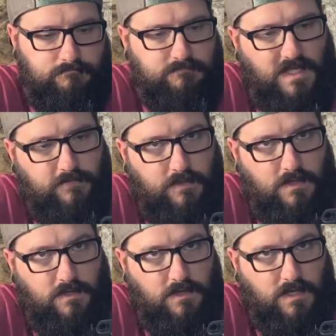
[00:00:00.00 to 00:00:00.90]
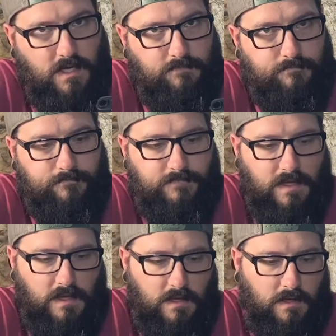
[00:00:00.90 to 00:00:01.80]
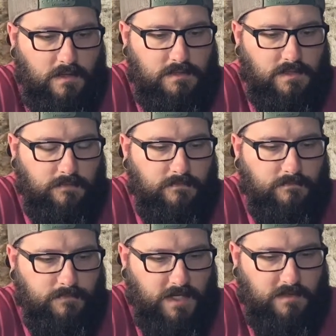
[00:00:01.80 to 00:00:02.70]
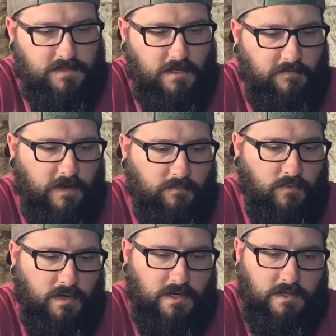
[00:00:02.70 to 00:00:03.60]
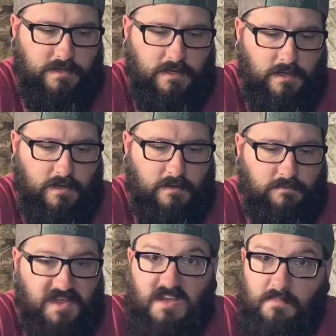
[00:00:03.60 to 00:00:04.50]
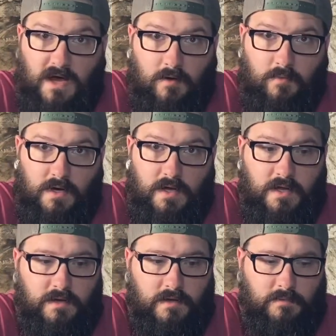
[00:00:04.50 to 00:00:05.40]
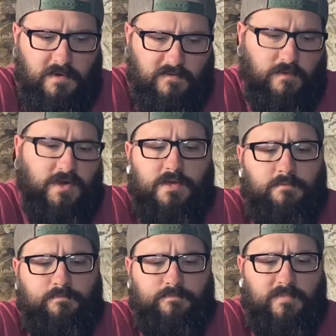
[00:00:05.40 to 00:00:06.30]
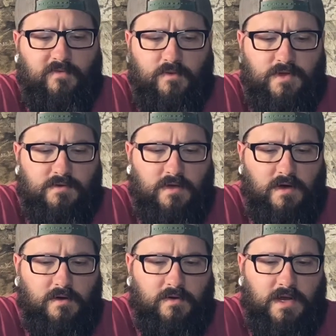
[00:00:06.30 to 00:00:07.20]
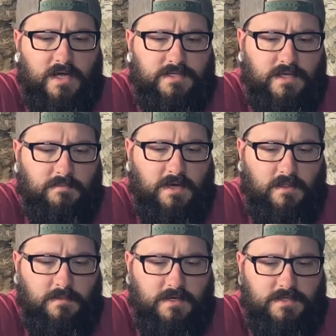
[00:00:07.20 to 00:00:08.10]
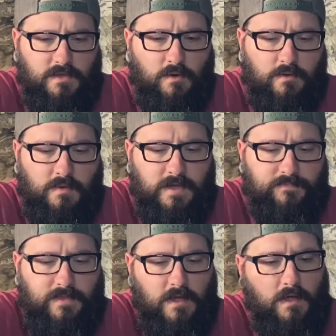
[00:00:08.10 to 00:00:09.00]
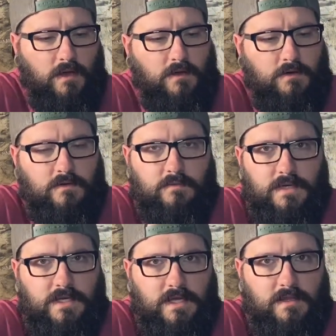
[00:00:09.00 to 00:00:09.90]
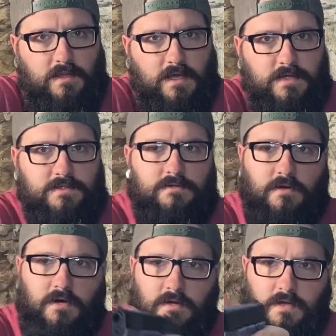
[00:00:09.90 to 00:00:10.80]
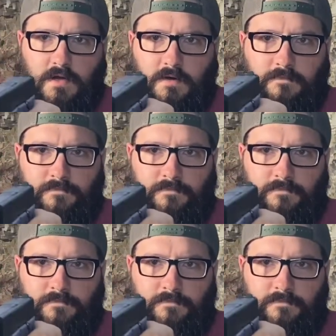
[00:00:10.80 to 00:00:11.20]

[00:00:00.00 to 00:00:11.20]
definitely a good gun. So pick yourself up one, think about one before you go and actually like make the purchase. Hold one in the gun store, you know,